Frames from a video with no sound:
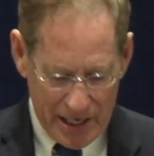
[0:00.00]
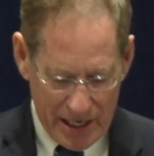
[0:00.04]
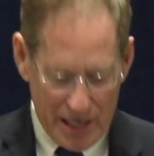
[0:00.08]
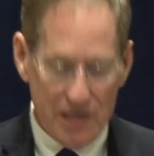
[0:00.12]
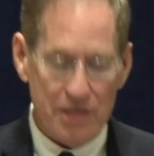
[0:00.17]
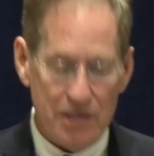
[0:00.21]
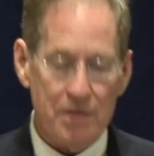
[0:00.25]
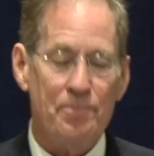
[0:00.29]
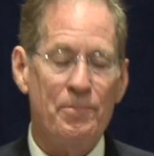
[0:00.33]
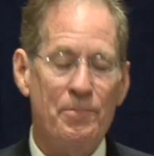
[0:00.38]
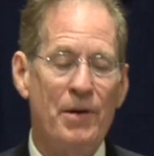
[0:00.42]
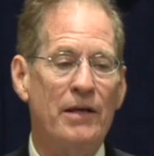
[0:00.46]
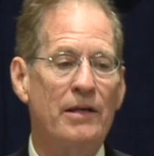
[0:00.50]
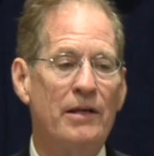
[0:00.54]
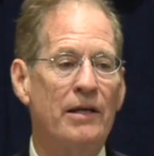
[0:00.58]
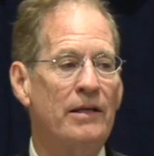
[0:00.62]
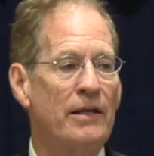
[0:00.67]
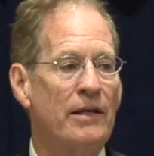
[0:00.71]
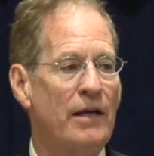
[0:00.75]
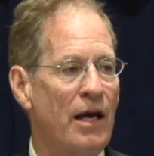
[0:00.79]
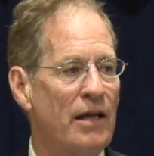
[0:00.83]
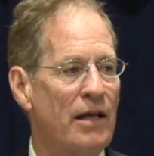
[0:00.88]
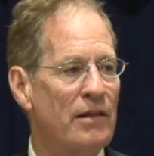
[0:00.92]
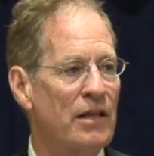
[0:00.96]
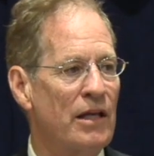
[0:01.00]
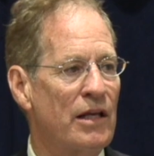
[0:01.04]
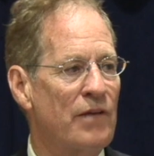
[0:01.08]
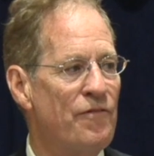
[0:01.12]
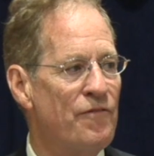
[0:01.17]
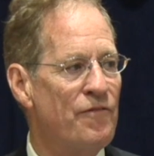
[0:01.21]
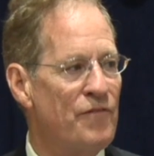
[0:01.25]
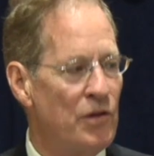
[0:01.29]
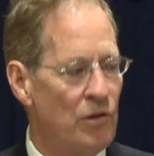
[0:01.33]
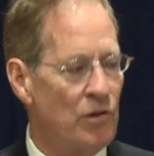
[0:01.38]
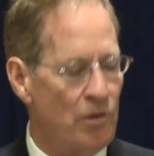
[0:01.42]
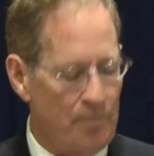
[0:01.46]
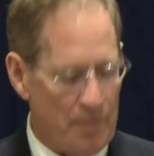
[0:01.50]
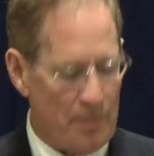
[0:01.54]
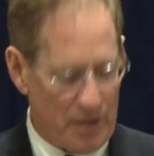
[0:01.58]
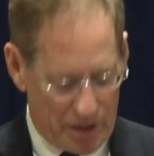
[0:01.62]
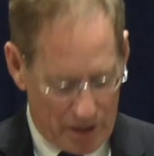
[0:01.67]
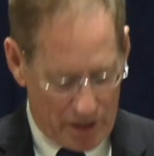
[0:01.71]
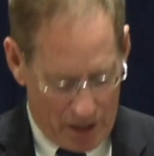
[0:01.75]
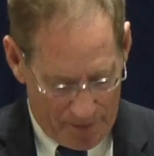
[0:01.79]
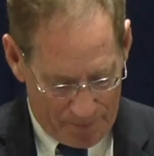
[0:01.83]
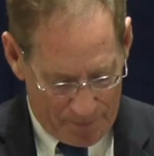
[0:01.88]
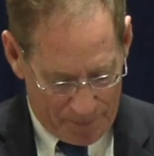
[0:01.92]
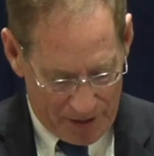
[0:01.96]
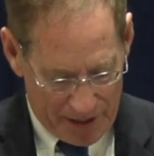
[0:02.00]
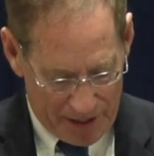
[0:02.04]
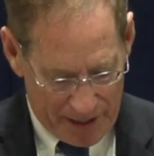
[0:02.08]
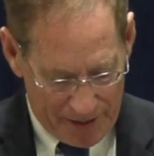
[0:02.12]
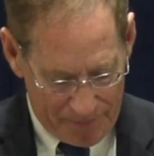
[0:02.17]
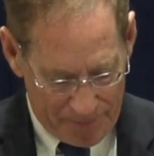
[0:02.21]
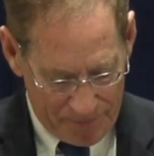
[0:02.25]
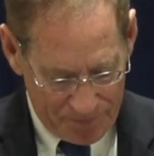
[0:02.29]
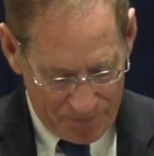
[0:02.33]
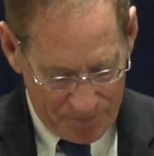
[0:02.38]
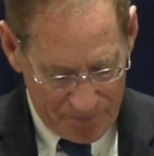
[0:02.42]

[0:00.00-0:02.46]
independent Catholic film company.